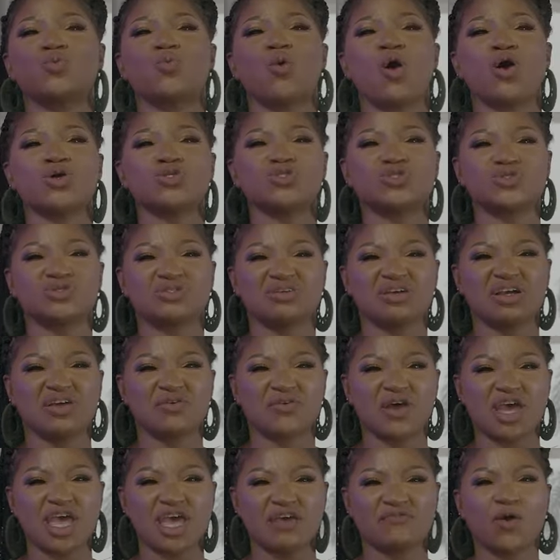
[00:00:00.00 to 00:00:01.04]
one to the
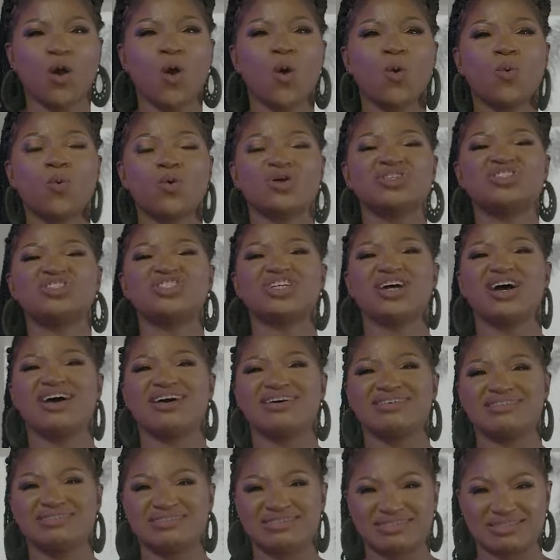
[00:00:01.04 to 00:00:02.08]
grave, one
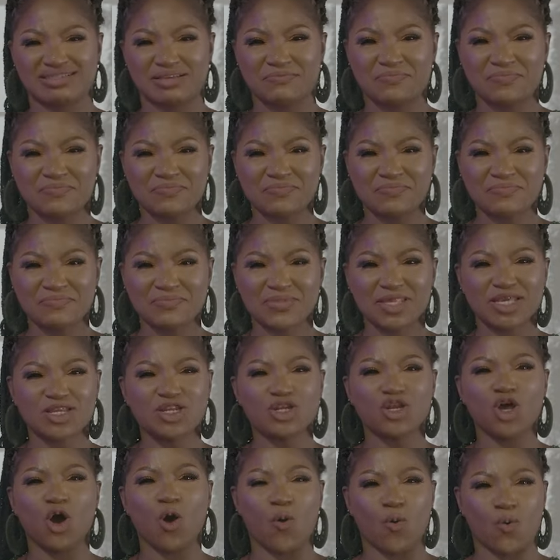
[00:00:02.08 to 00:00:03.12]
chance.
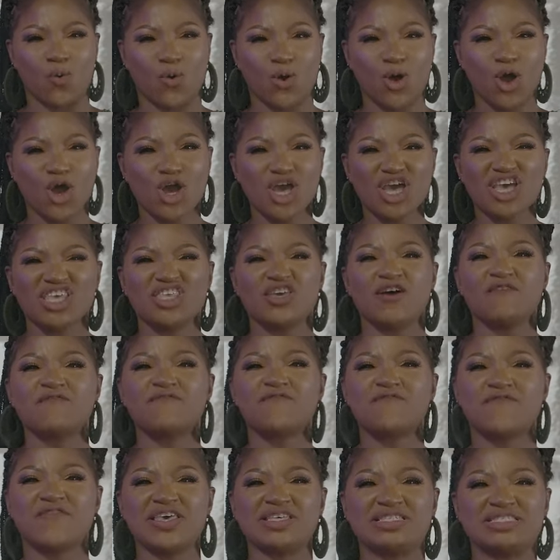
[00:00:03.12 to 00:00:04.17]
No, your
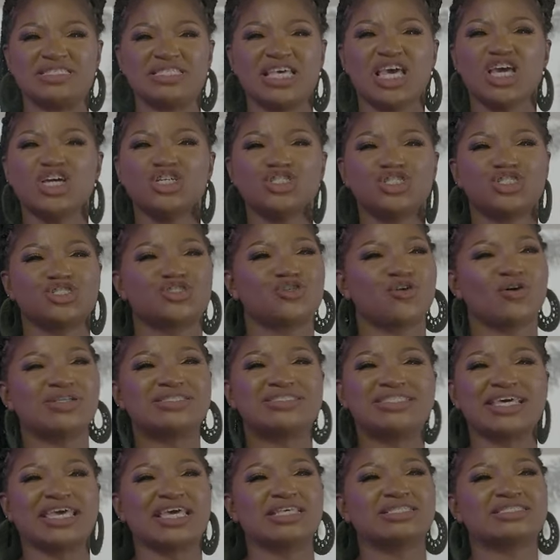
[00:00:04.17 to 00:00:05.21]
fist should not
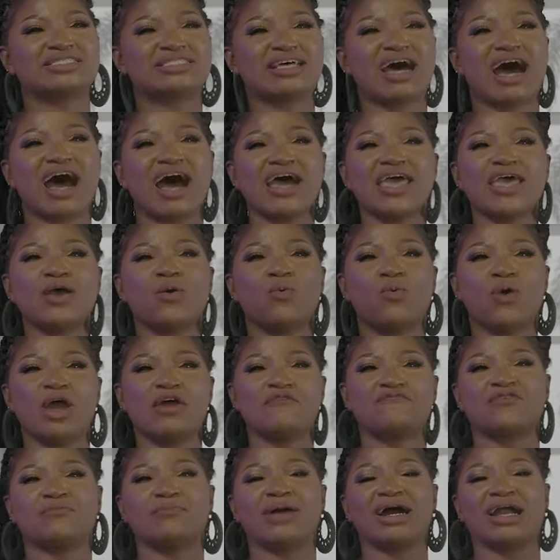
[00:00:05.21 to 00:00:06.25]
take a star away
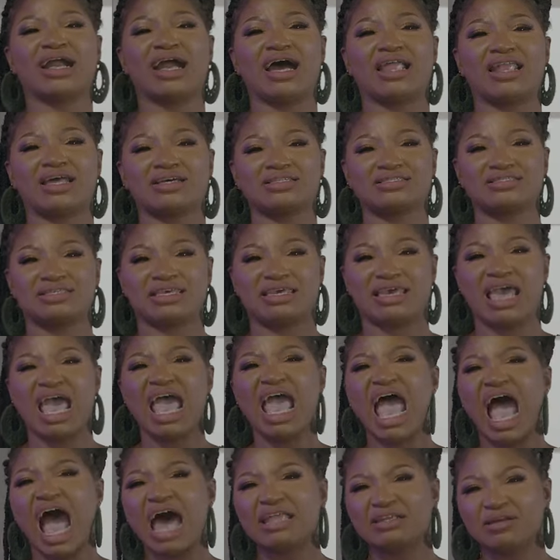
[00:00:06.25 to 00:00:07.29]
from a galaxy.
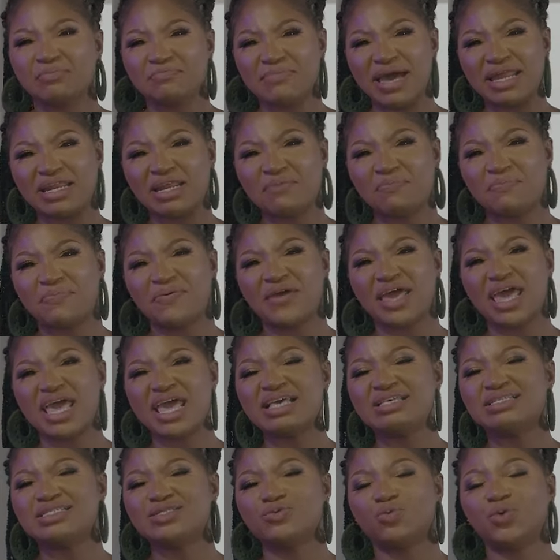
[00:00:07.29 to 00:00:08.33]
And the many
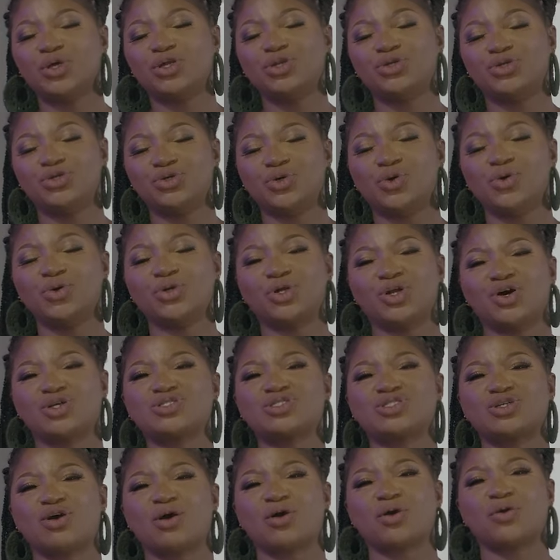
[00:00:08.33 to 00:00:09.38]
pains we do not
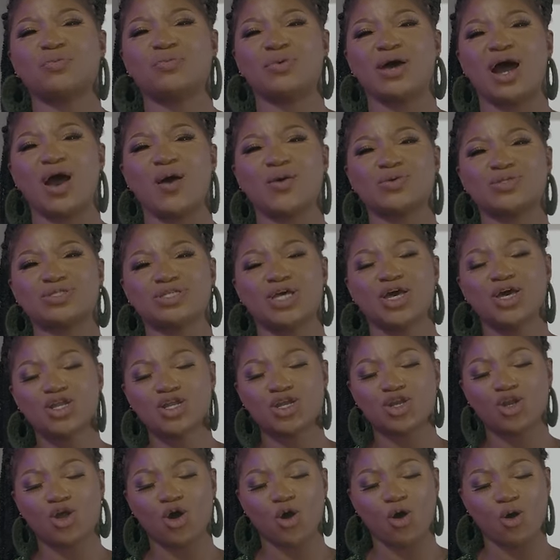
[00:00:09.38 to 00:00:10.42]
talk about.
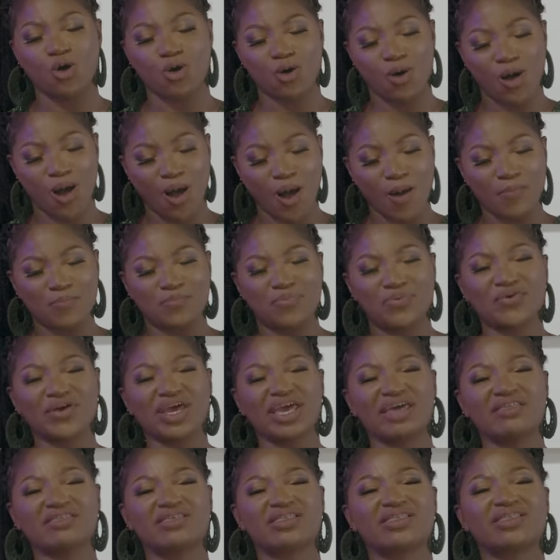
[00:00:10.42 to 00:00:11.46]
No,
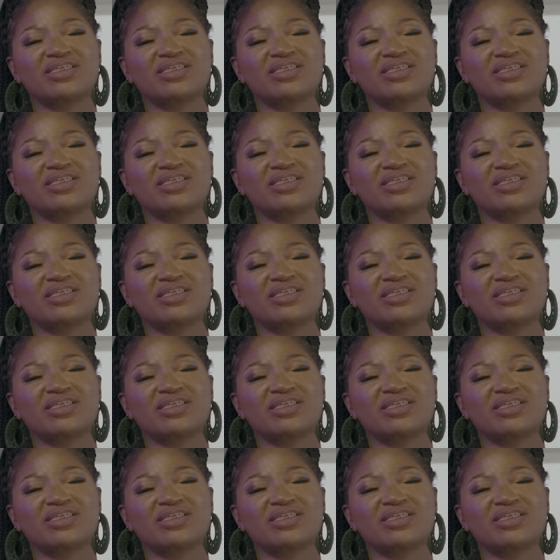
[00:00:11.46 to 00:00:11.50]
breathe.